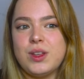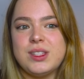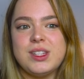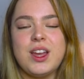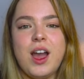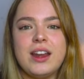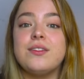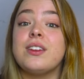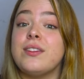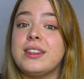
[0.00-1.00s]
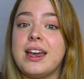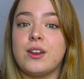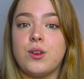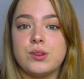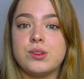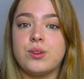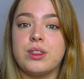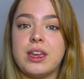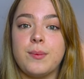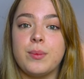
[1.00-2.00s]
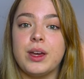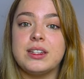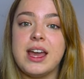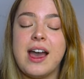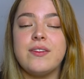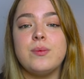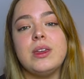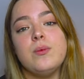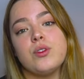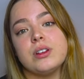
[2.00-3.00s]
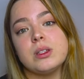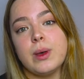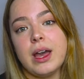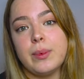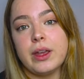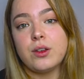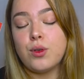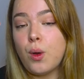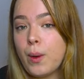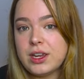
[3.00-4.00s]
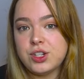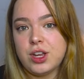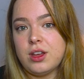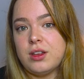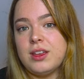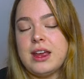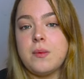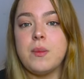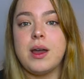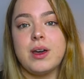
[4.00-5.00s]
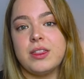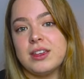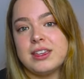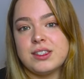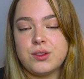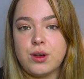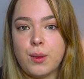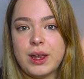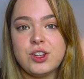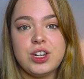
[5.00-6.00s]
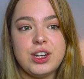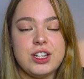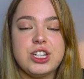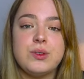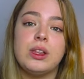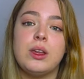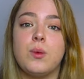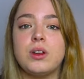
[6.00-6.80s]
was to kind of give it that coastal theme, but to have it be more inspired by Croatia. Now, my mother is Croatian and she really